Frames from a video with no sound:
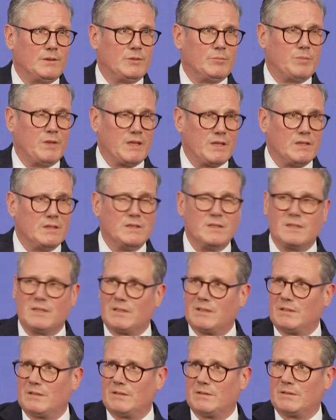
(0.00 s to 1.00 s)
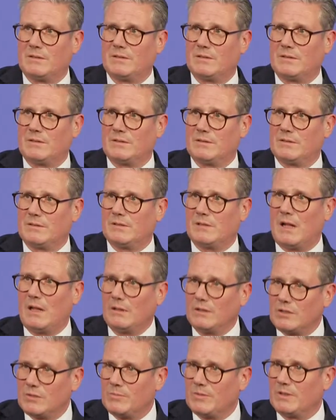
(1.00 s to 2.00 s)
Because
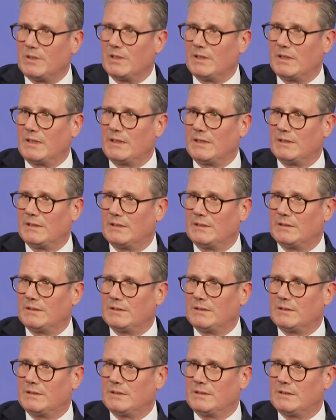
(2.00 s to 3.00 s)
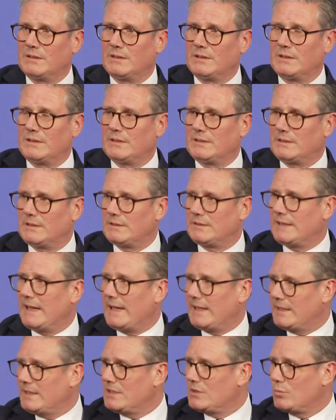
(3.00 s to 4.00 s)
ultimately,
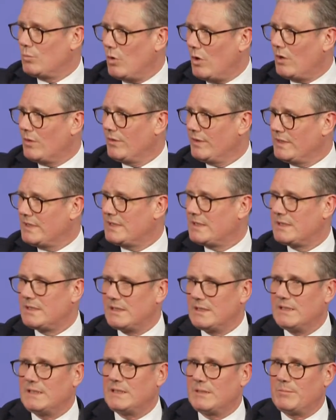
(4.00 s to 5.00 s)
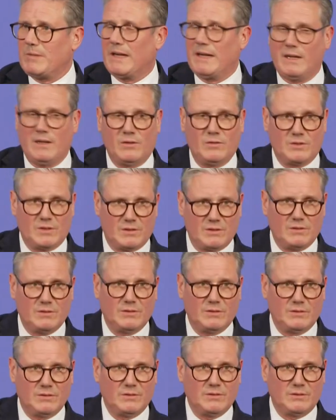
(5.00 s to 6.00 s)
that is what this is about.
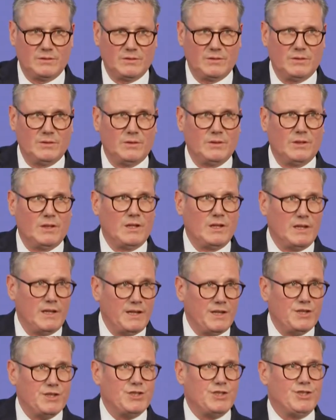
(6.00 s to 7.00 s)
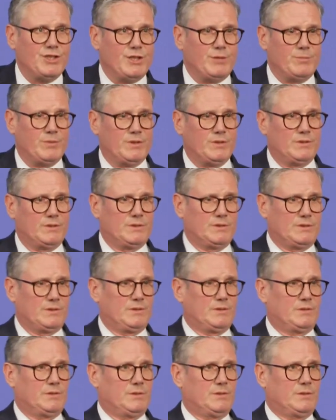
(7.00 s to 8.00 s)
Leadership.
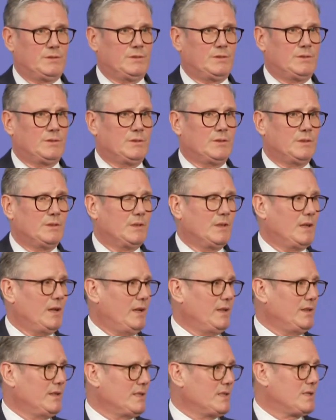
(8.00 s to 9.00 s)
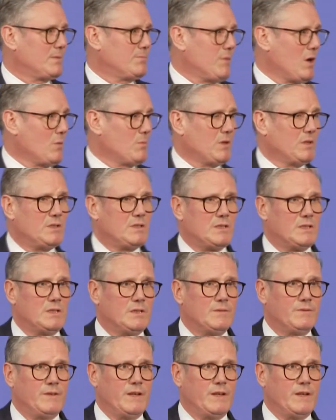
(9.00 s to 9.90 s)
In this moment of